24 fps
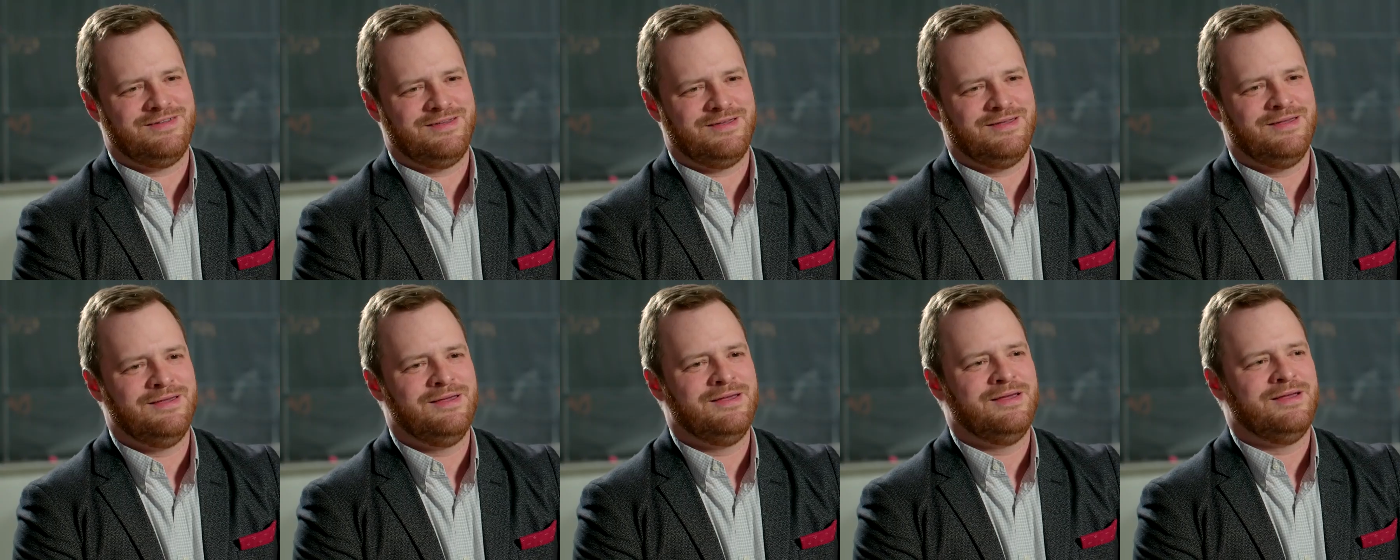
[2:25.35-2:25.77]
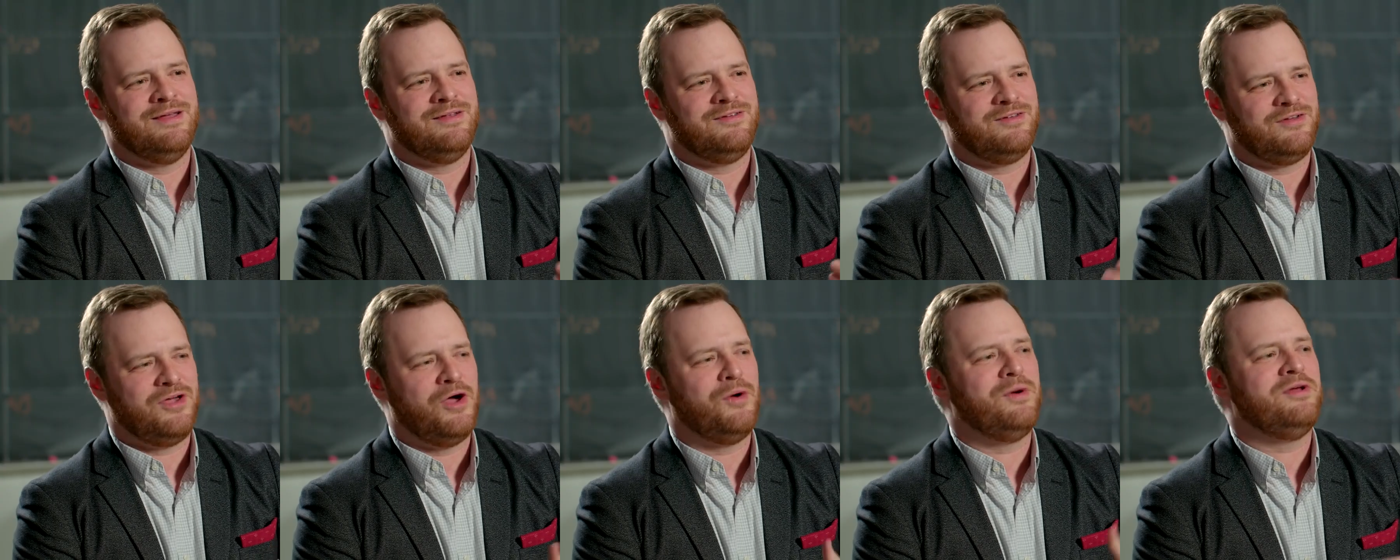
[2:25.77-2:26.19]
to
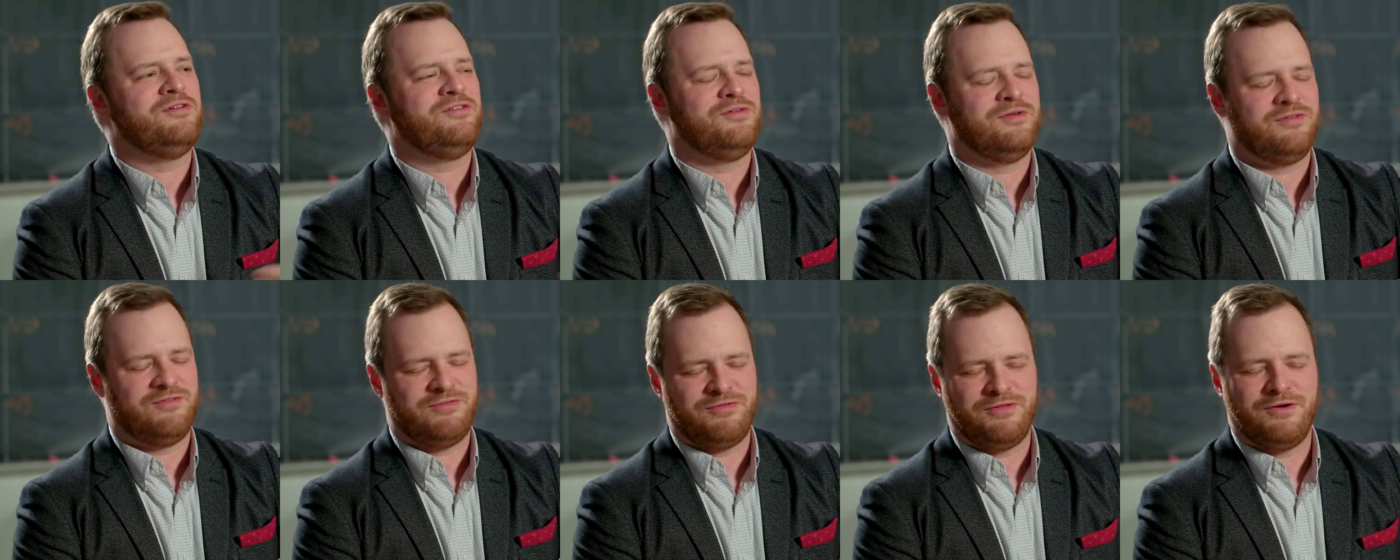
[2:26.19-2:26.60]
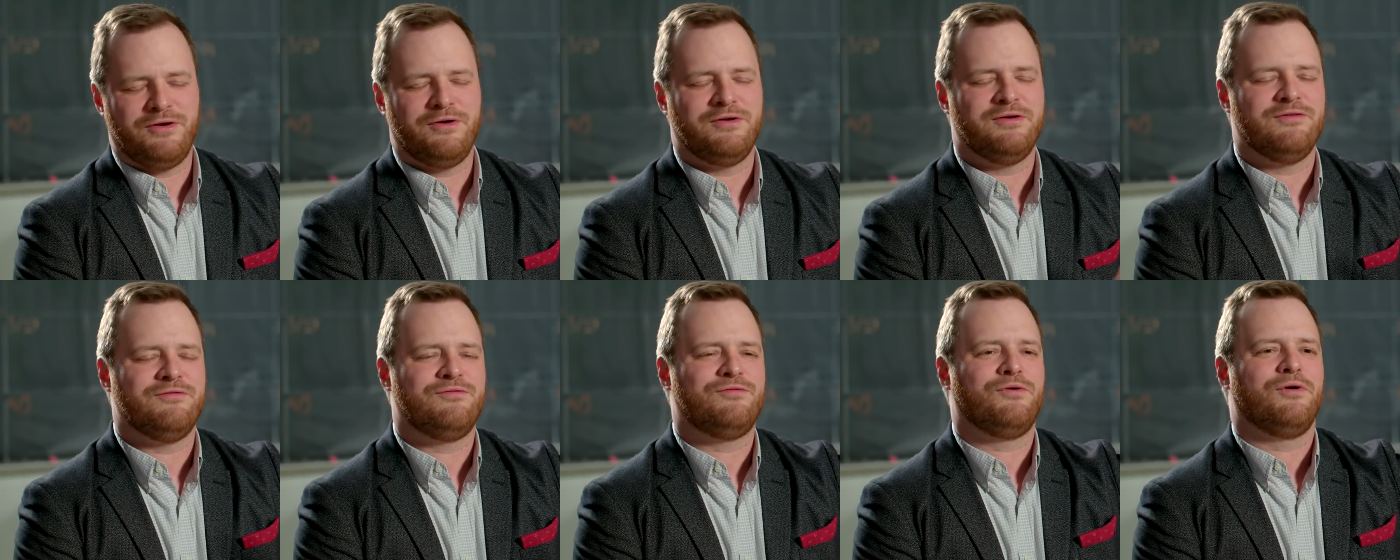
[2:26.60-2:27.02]
to go into its
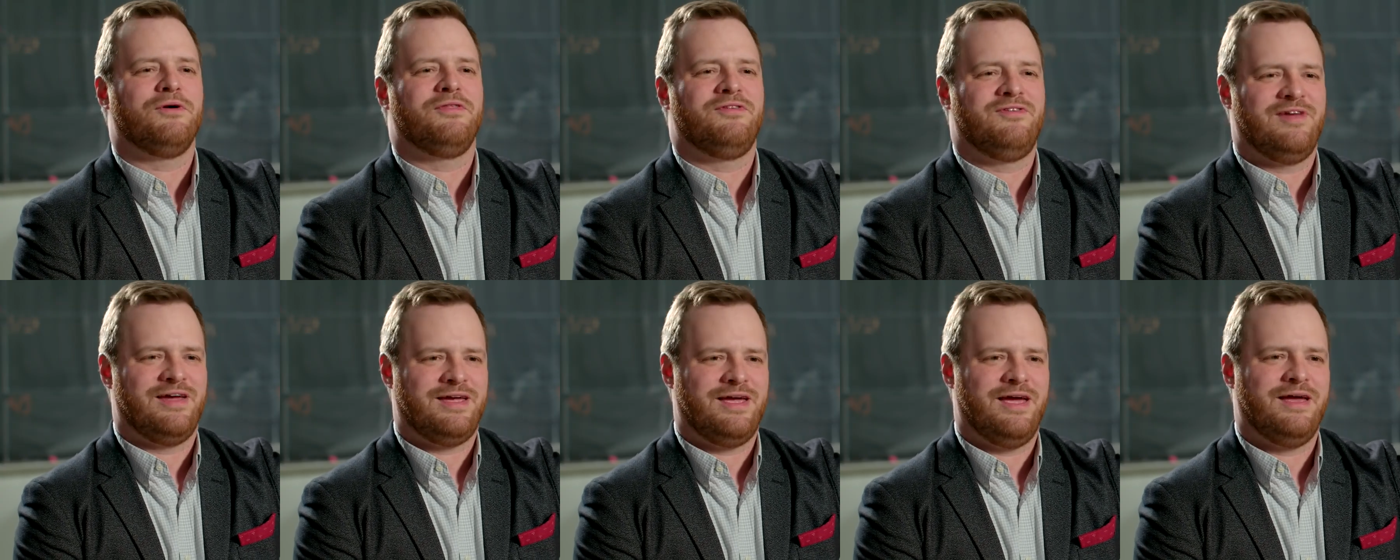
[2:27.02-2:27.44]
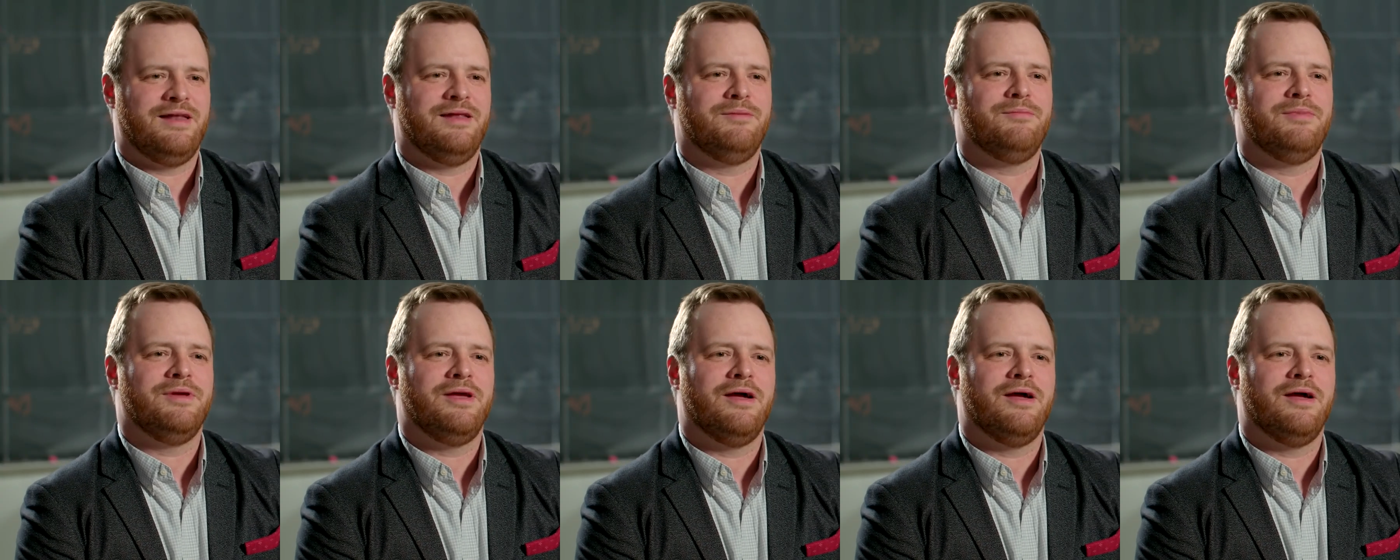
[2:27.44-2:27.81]
third and fourth decade and